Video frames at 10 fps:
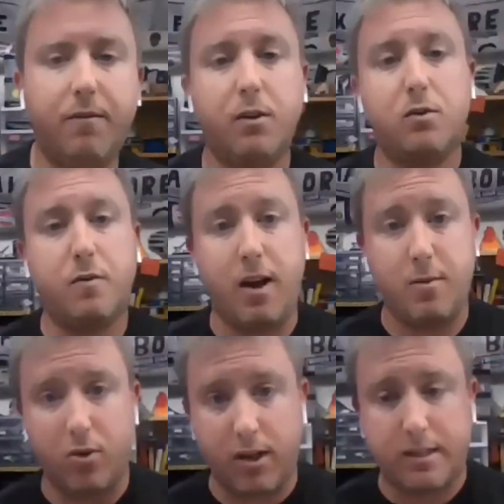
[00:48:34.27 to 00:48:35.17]
of those
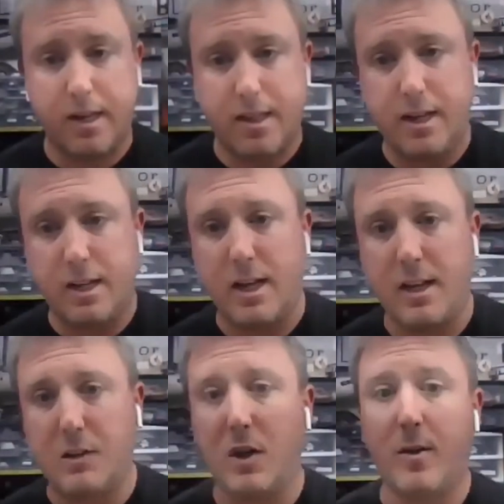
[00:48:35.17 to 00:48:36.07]
five bricks and then kind
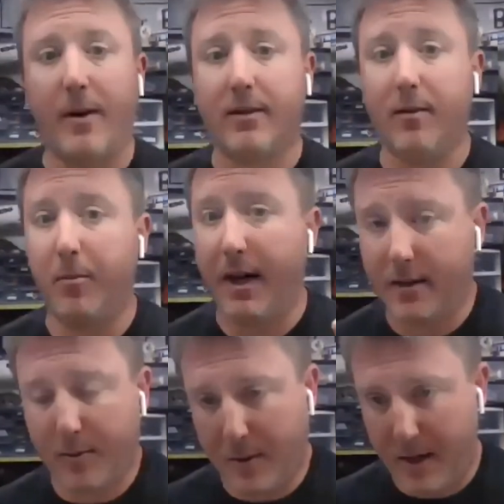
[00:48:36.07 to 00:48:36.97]
of talk about some
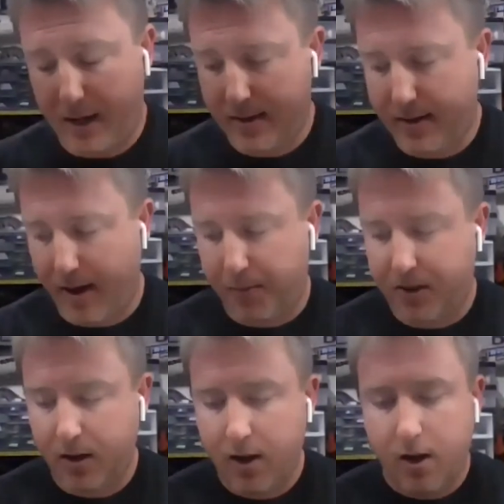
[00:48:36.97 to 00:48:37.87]
possible next steps.
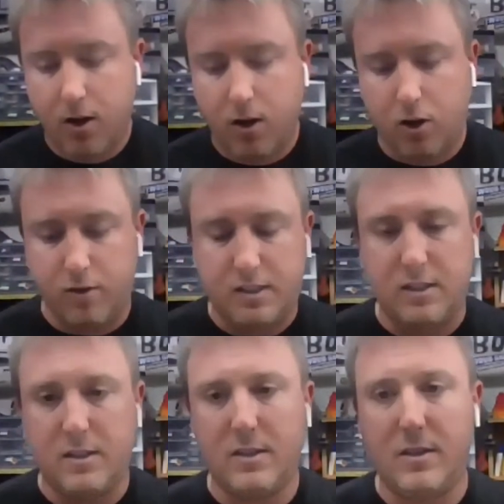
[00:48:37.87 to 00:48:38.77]
Chris
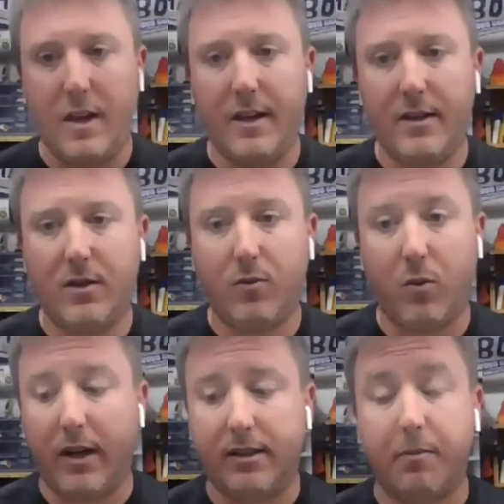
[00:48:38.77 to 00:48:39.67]
is, is
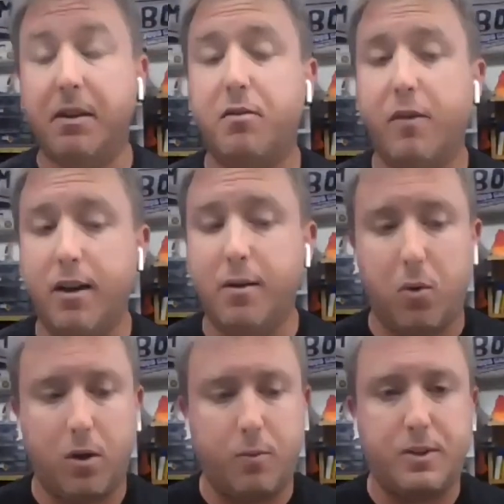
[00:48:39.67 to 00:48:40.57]
working on something that's very
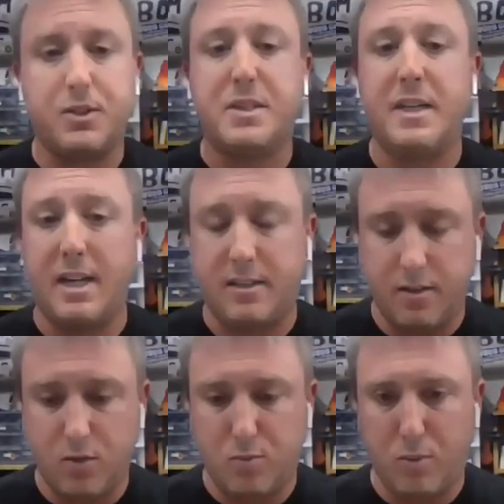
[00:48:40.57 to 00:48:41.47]
important, which is
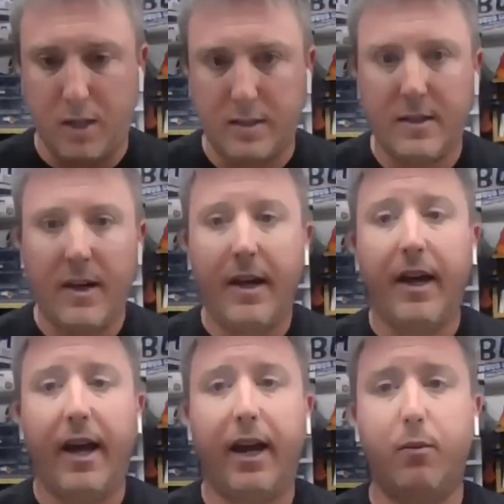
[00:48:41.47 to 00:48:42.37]
connecting those bricks.
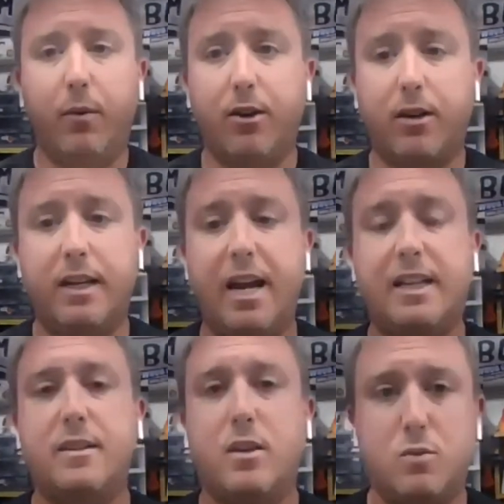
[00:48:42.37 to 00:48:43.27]
And when you're
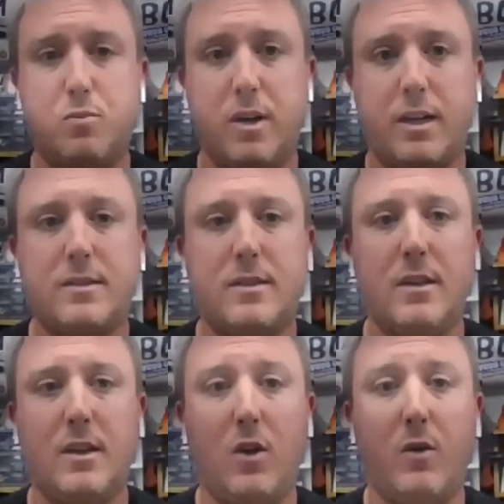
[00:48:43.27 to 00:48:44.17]
connecting those bricks,
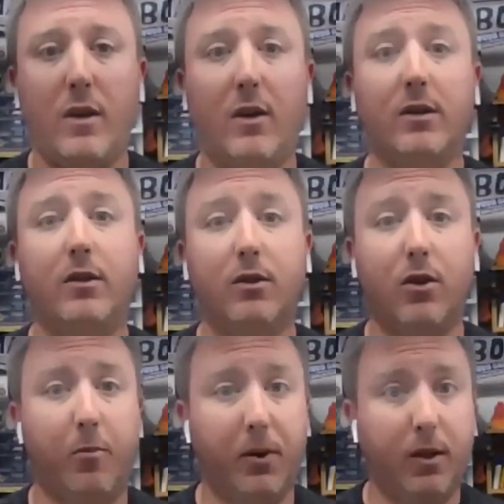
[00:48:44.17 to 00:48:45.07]
you can also
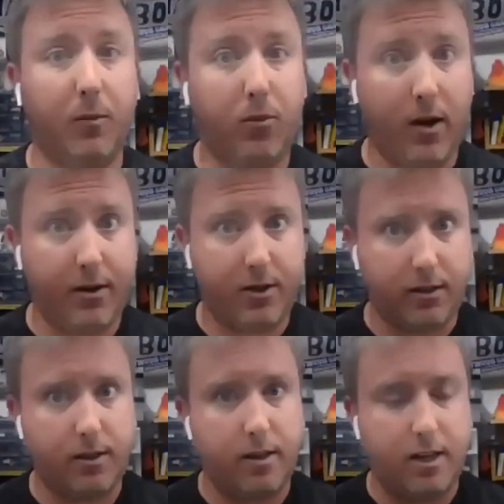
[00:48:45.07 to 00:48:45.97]
start building
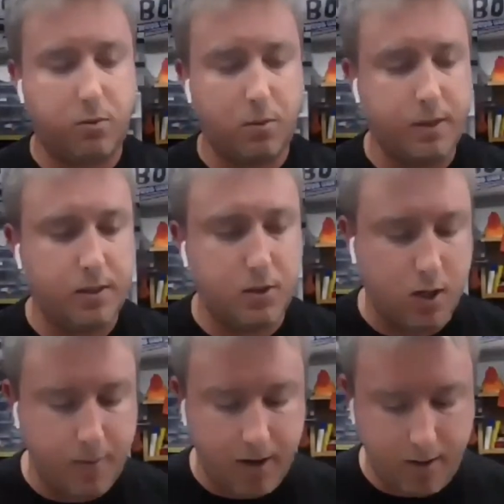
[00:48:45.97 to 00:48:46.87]
projects. And that's what we're going to
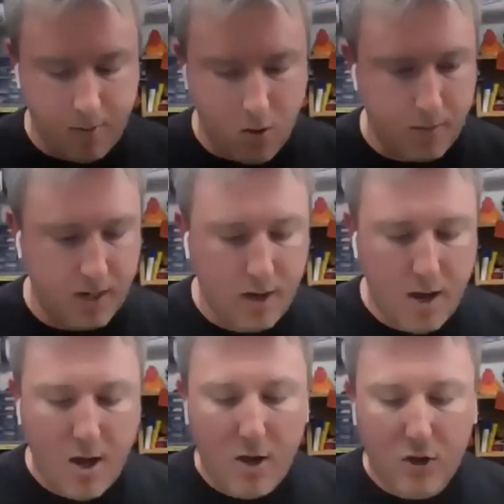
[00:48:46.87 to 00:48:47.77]
talk about in a moment.
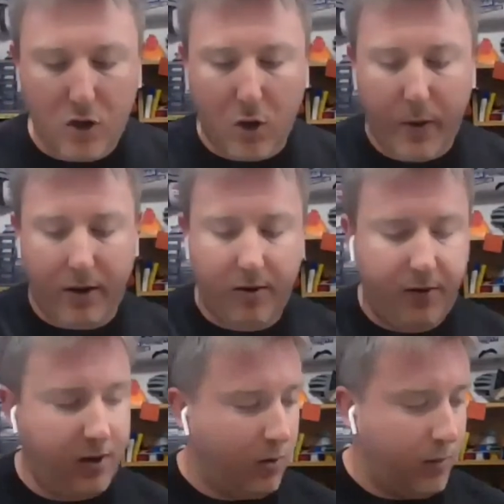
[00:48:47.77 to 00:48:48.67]
So quick
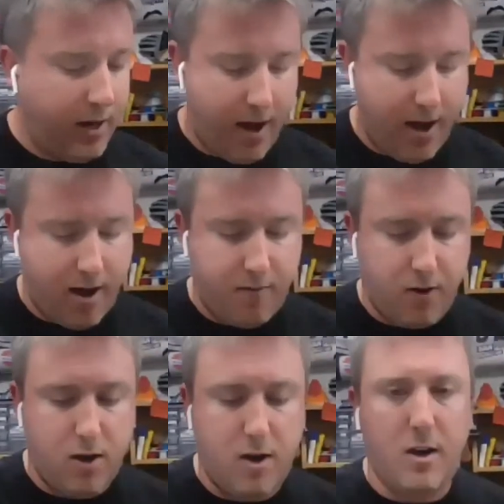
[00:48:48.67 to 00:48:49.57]
review, we have
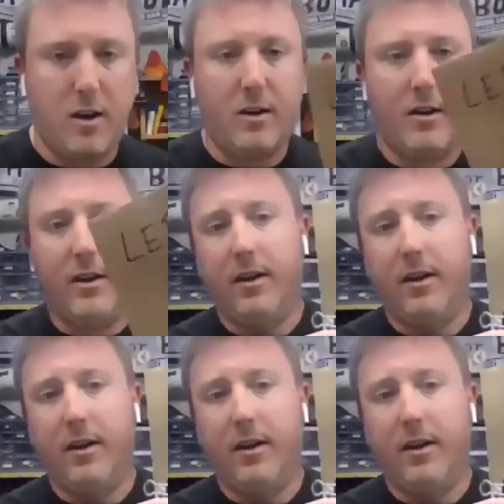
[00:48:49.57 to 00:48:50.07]
our